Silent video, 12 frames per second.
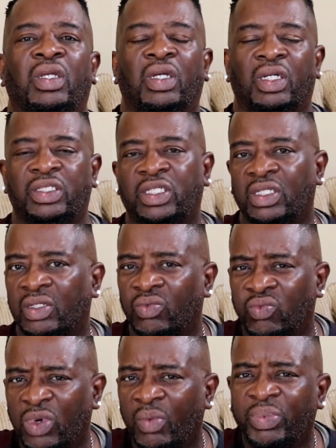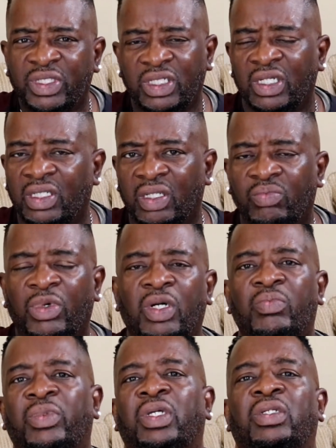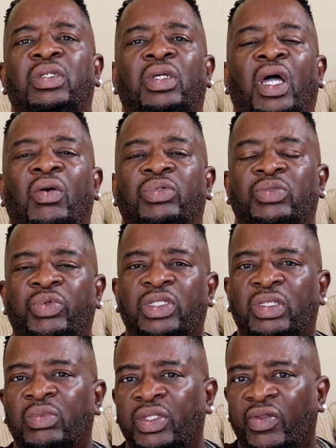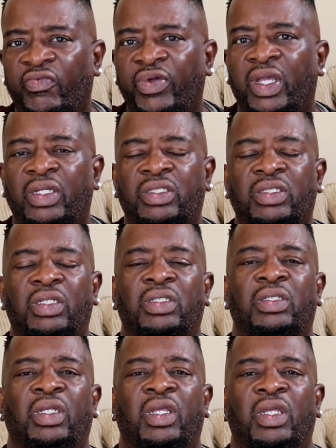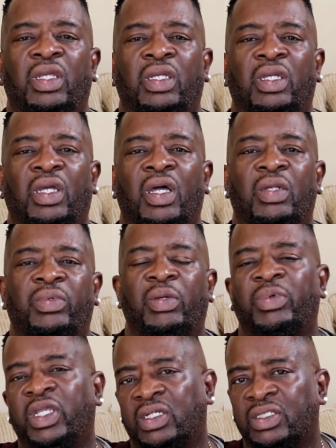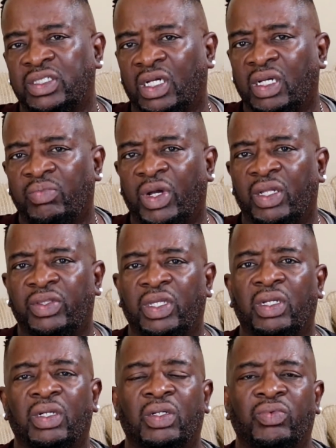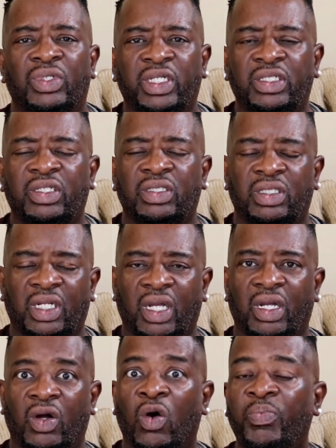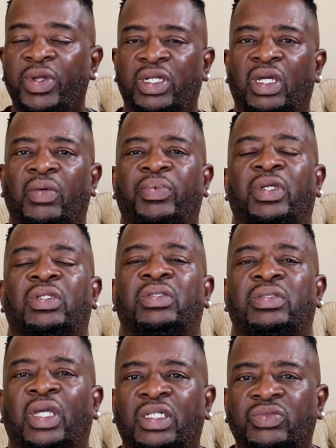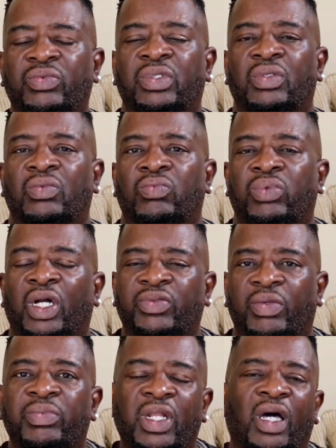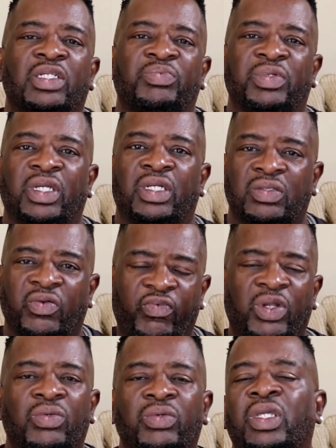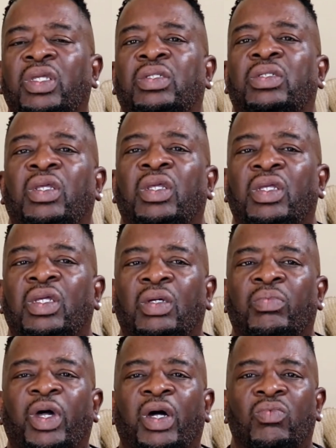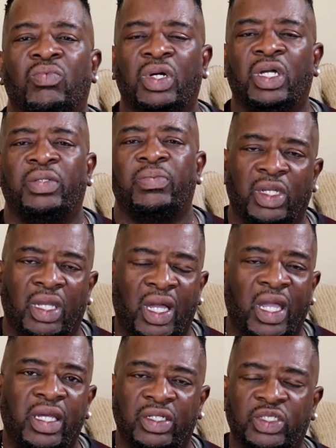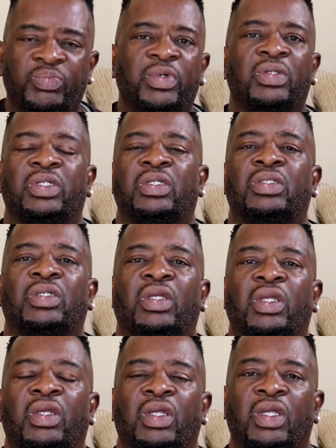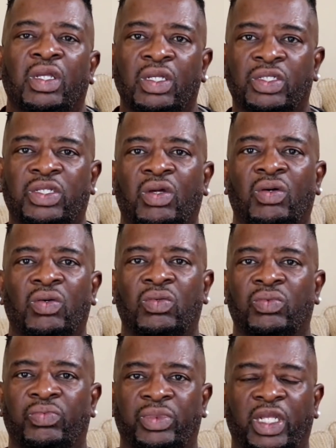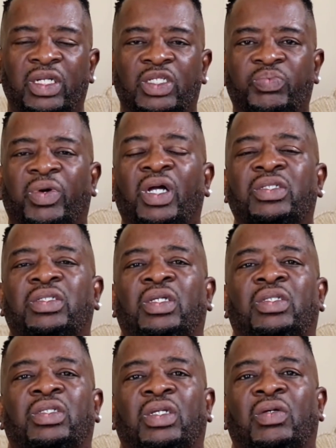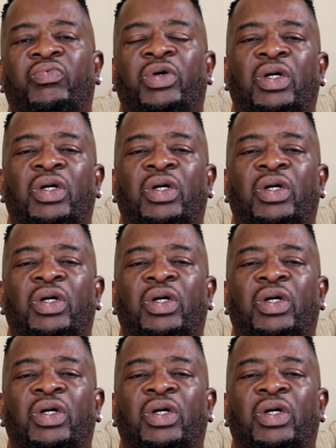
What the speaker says: until one particular moment I was with some other vets, and they began to talk about their releases, and I opened up, and that's when a wealth of knowledge began to flow in about what I had experienced. So in this process of